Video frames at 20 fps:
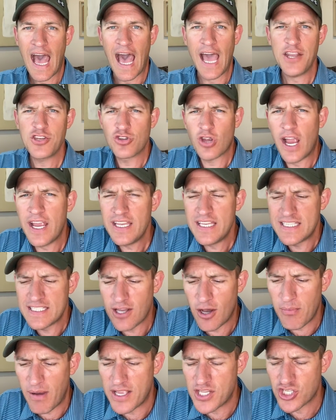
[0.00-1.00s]
I tried to
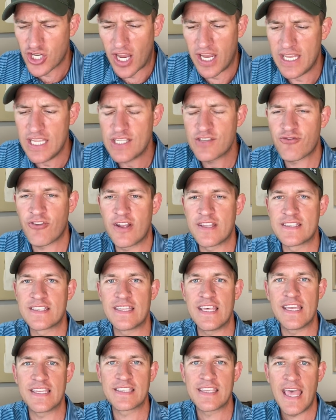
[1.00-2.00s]
tell my Chinese friends
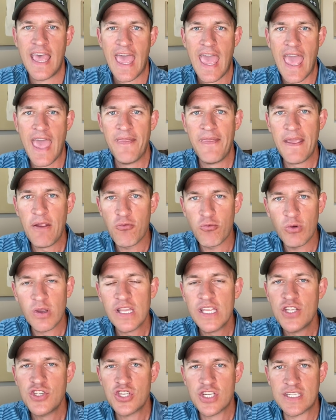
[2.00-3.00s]
this, and they
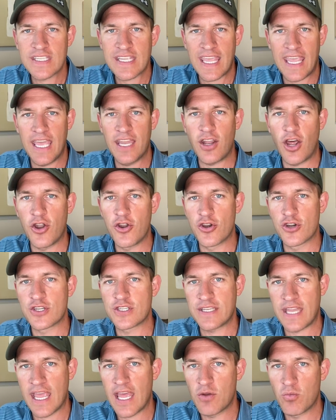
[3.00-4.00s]
really just can't
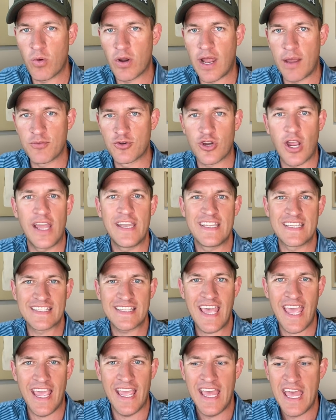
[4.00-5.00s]
understand what I'm trying to
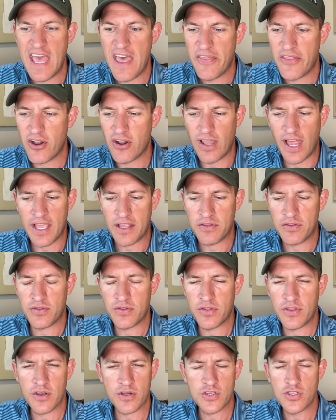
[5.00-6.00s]
say. They're like,
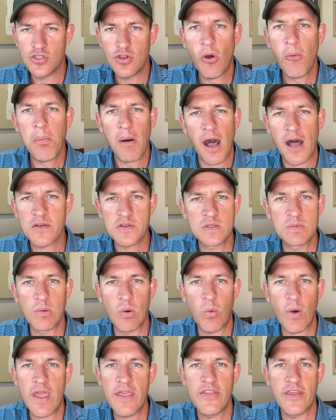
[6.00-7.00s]
there's no
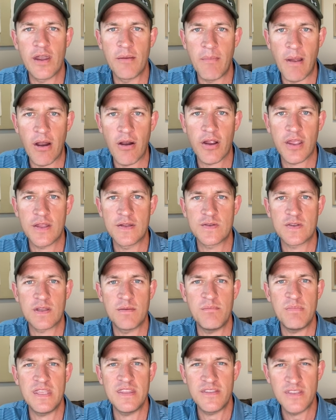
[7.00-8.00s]
possible way that Americans
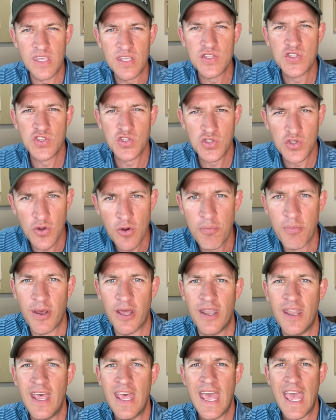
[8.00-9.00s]
can be this
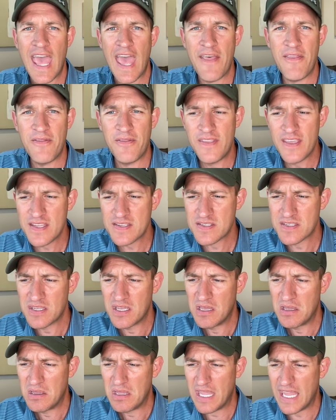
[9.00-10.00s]
stupid and this
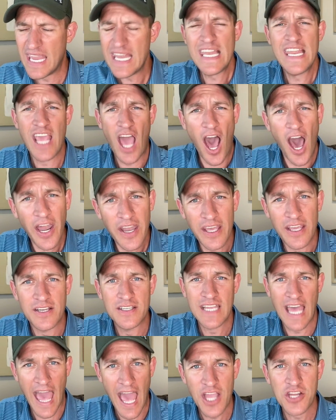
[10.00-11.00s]
idiotic
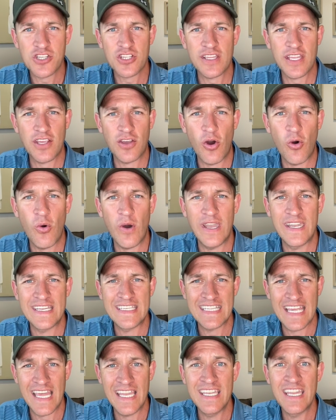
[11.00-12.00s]
to actually go and
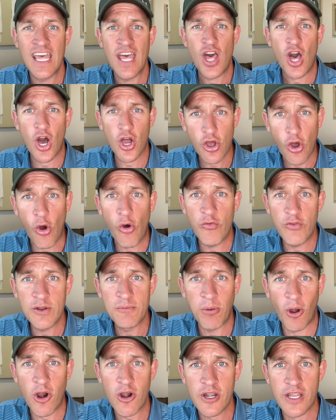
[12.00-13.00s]
attend a
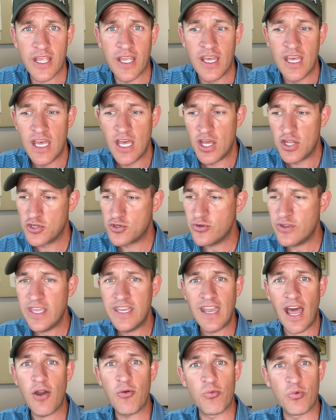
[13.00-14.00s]
COVID party. Do they
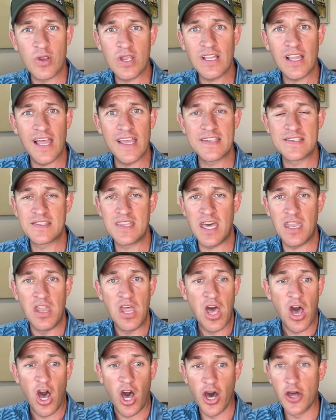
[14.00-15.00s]
not realize that
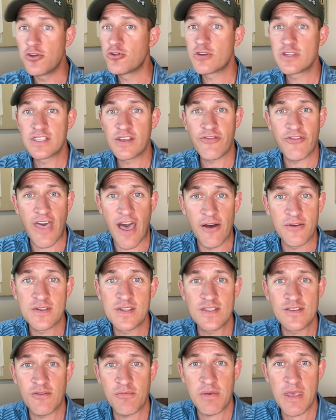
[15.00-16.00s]
hundreds of
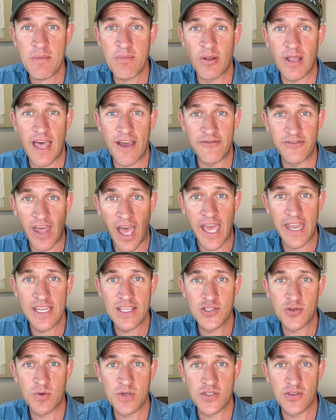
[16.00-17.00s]
thousands of people have died
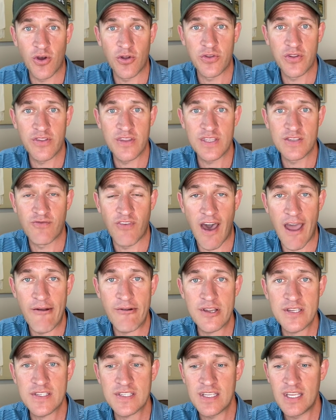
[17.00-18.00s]
as a result of this
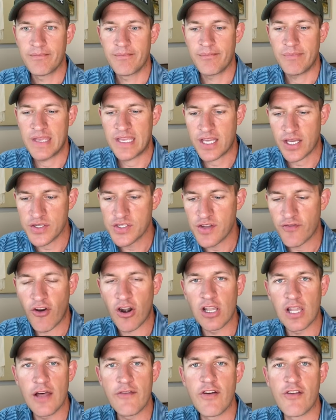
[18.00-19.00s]
virus? Because of
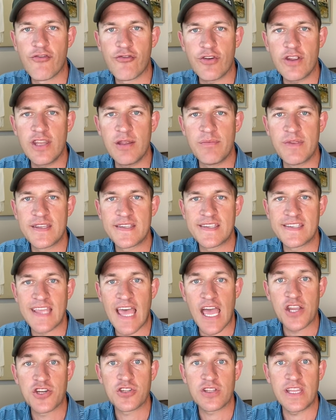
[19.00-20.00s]
our love of freedom, this has
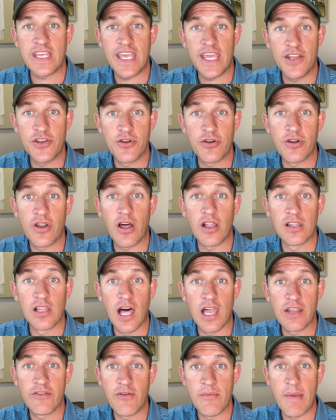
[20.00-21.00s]
actually hindered a
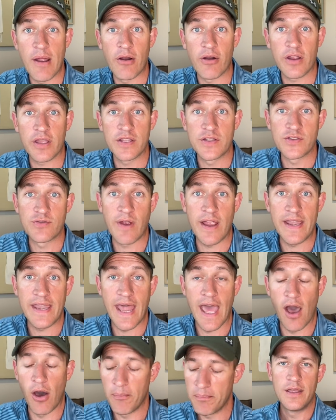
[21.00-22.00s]
lot of Americans right
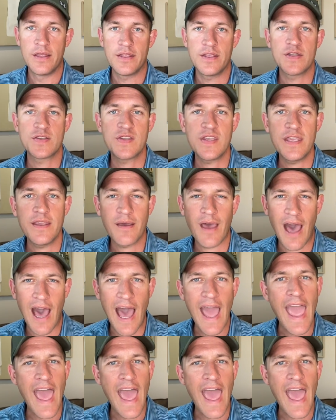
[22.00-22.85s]
now. You see, I